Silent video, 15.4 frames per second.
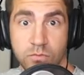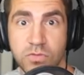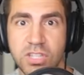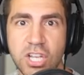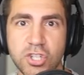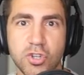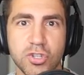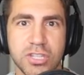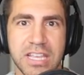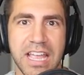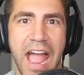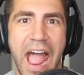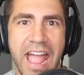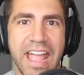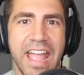Did you see
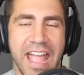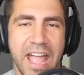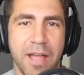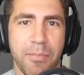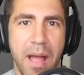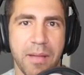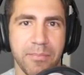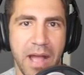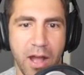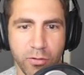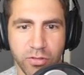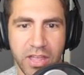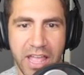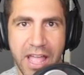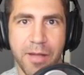it? I hit my
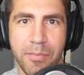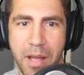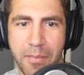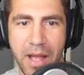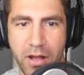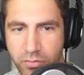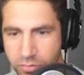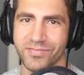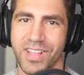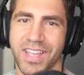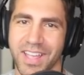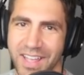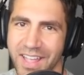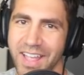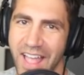mouth. It hit my mouth.
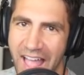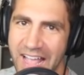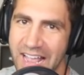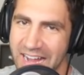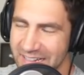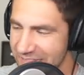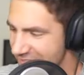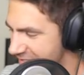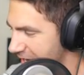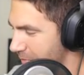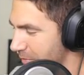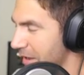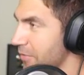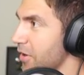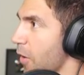I got it this
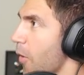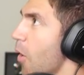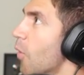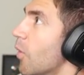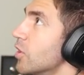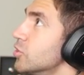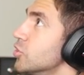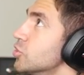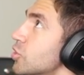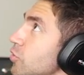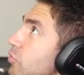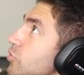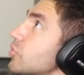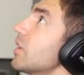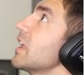time. Here we go. One,
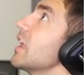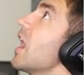two, three.